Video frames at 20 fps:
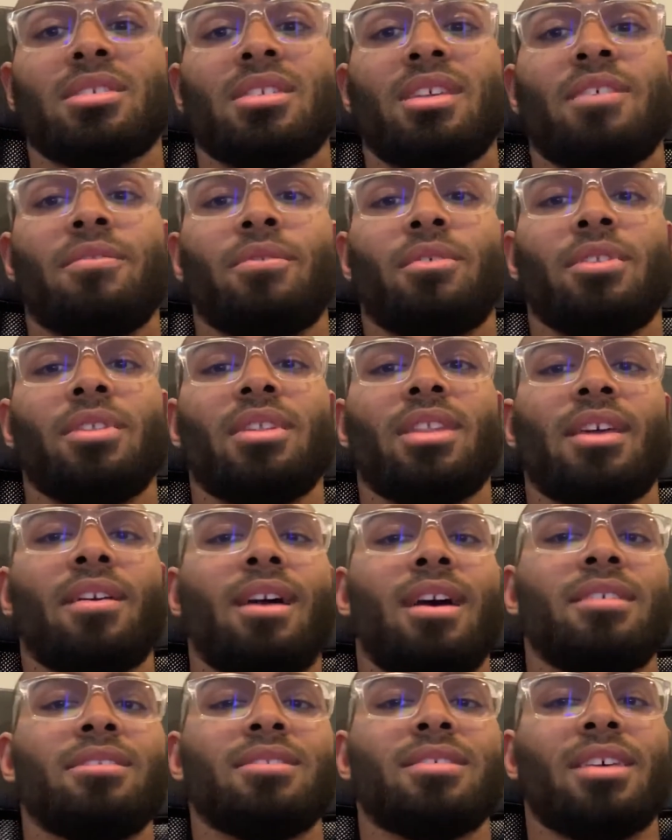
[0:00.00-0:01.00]
They've
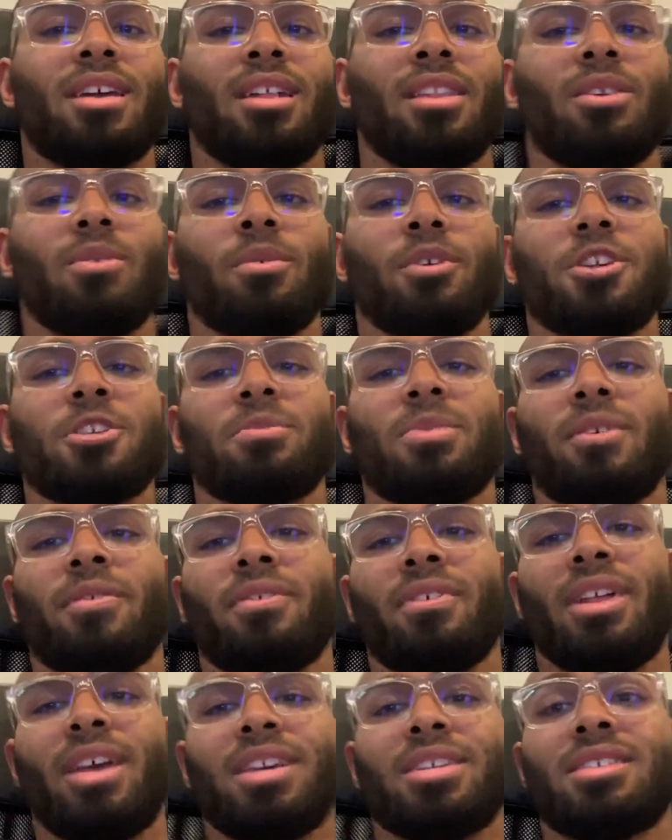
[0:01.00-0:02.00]
gotten slightly worse, but
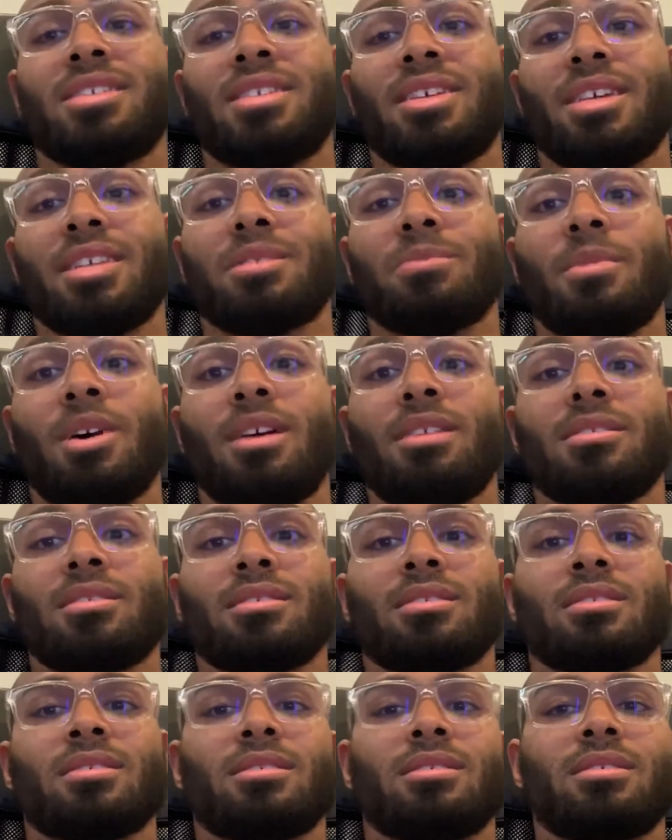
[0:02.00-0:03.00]
for like 6
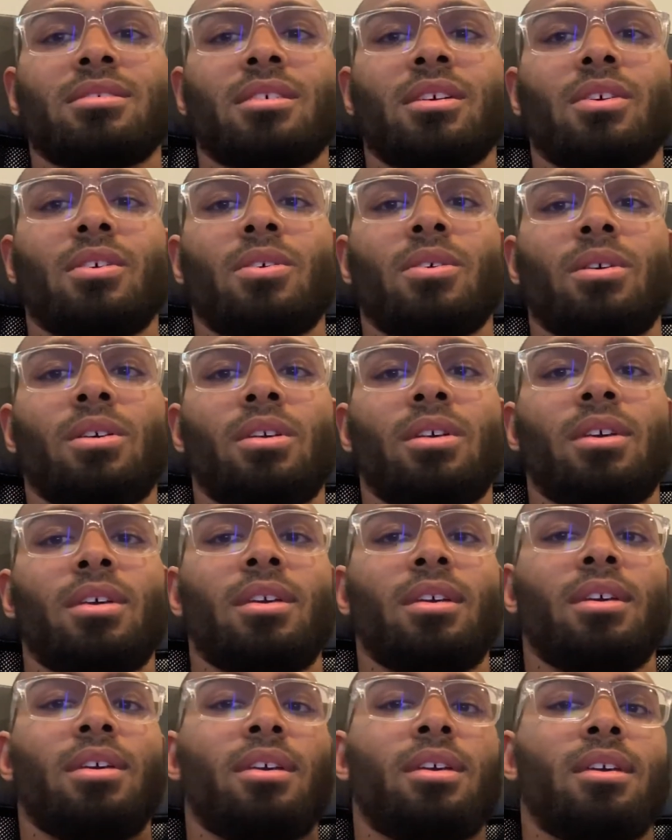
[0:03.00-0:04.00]
months. So
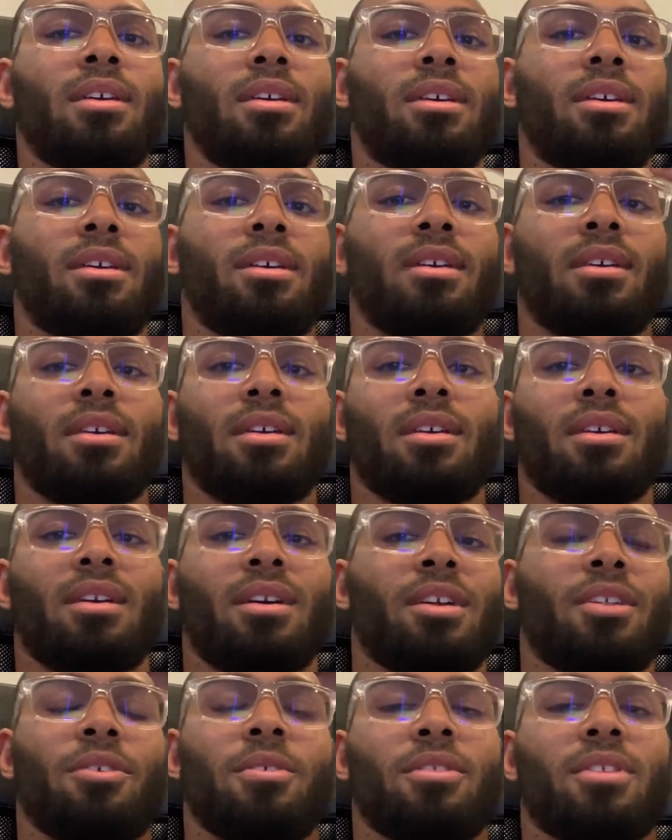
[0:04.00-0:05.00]
I
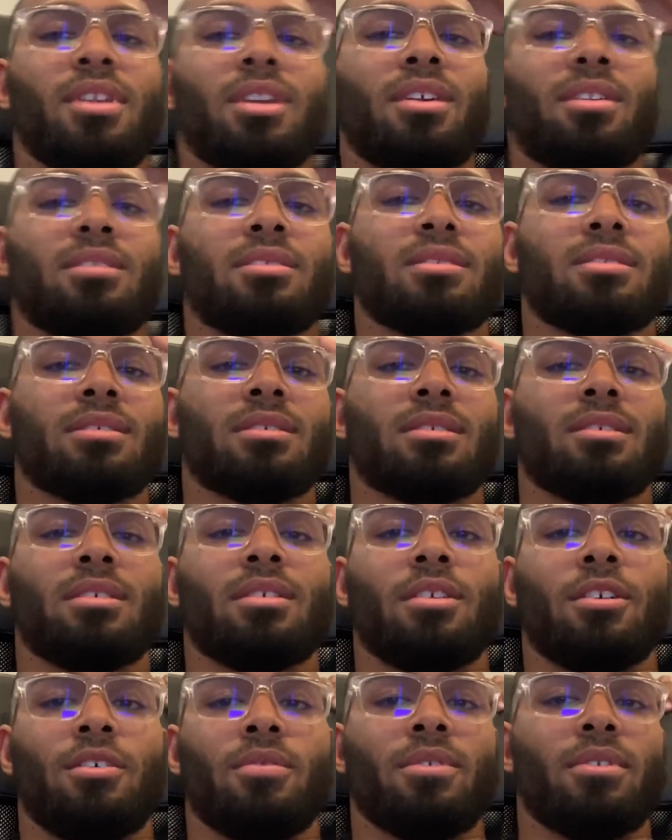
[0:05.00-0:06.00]
don't think it's
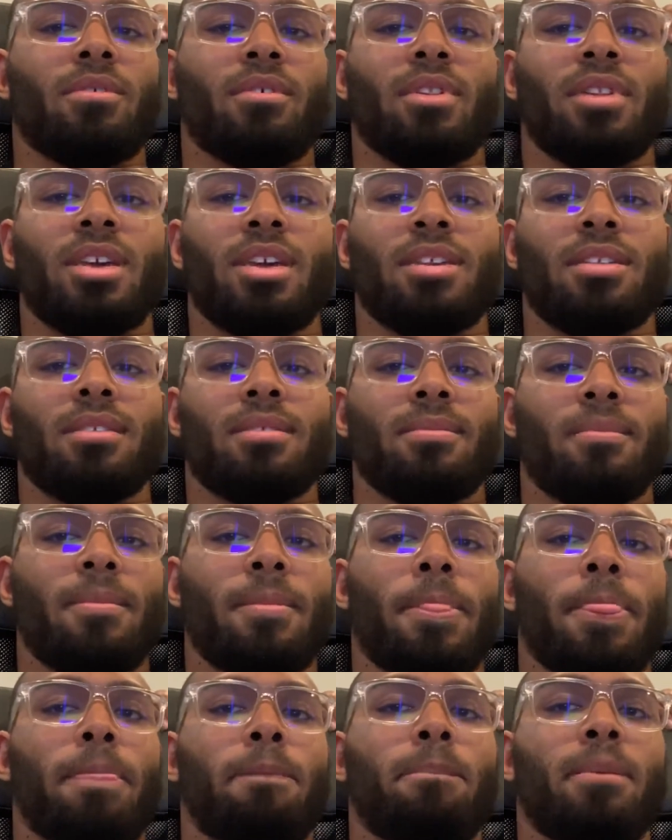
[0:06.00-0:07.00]
COVID related.
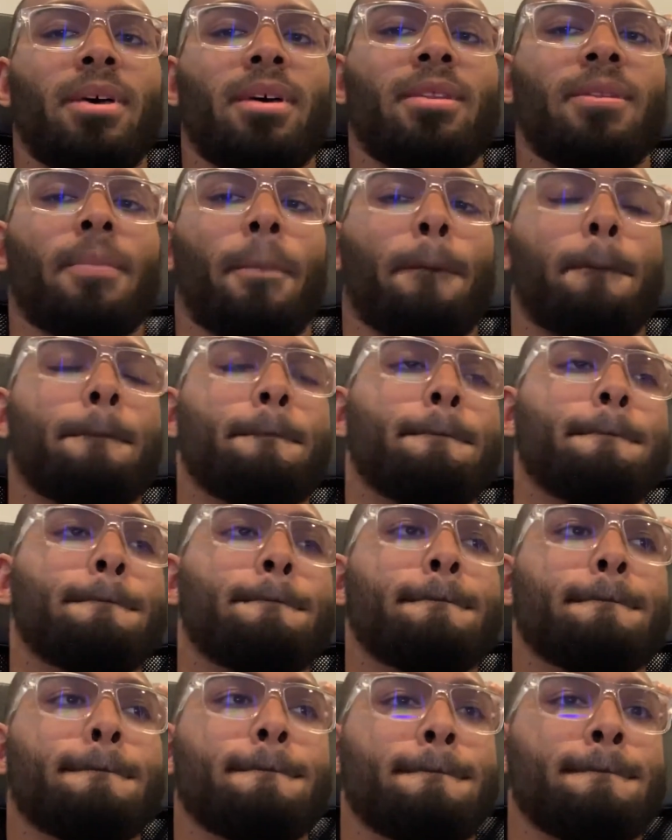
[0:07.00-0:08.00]
But
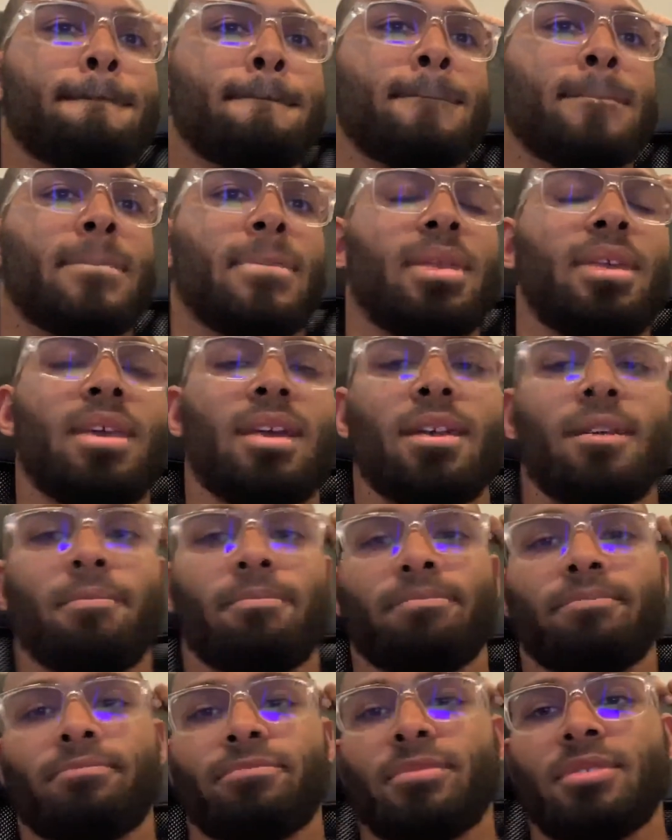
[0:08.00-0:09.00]
yeah,
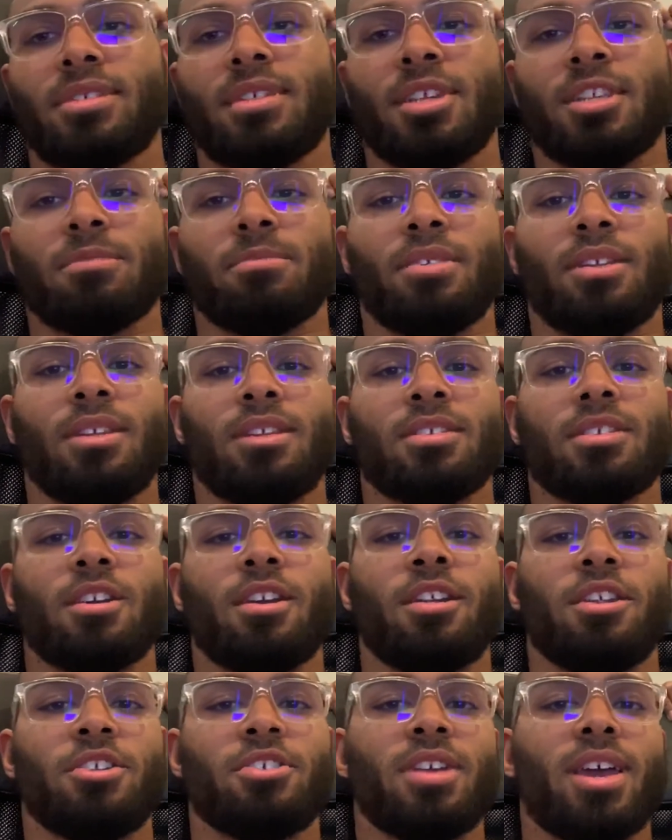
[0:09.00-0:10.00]
6 minutes.
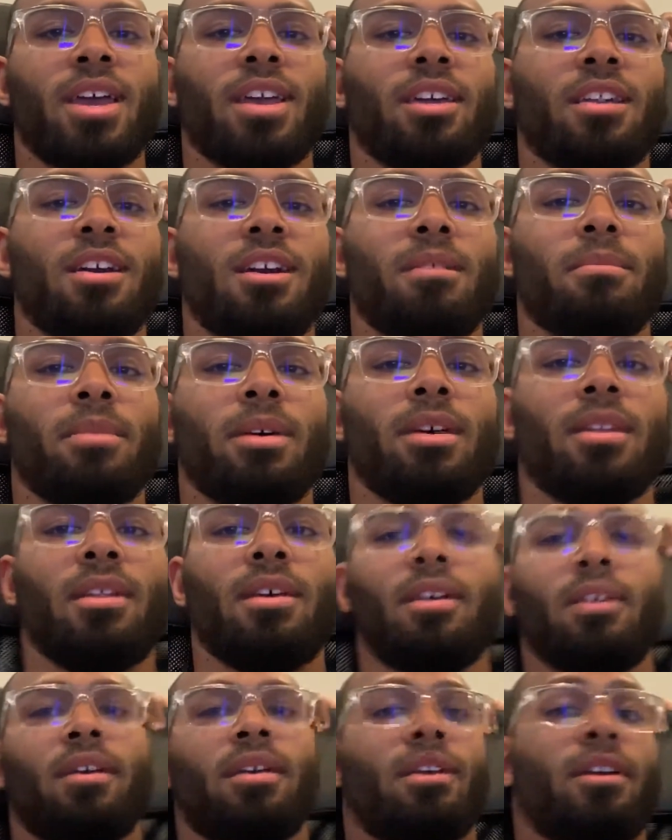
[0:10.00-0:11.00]
Sorry to drag it on,
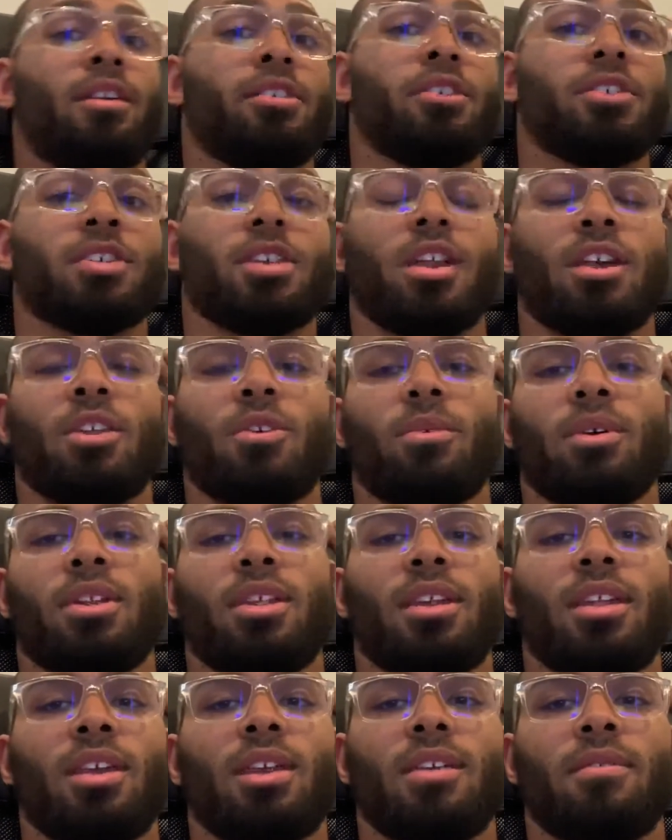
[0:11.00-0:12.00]
but just kind of
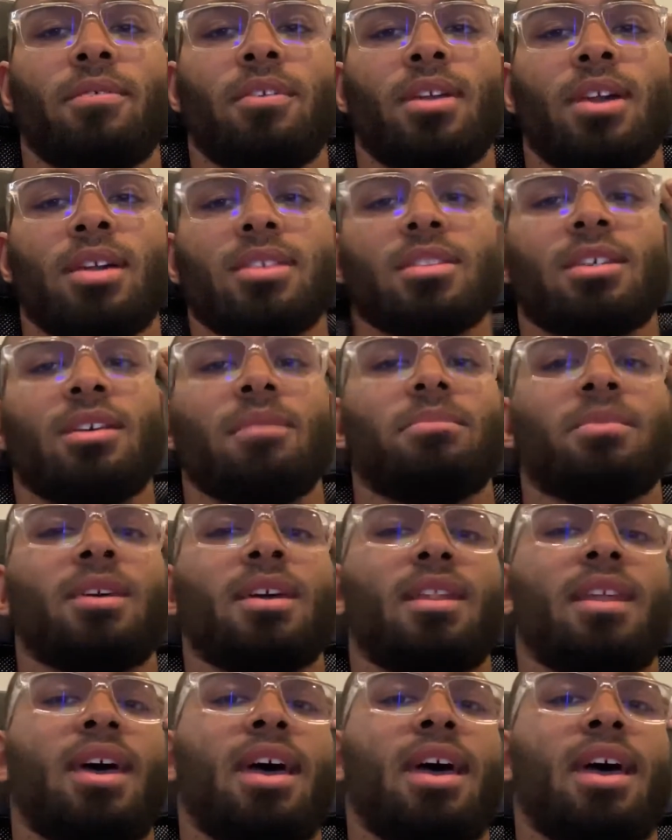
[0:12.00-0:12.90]
wanted to give you guys an update.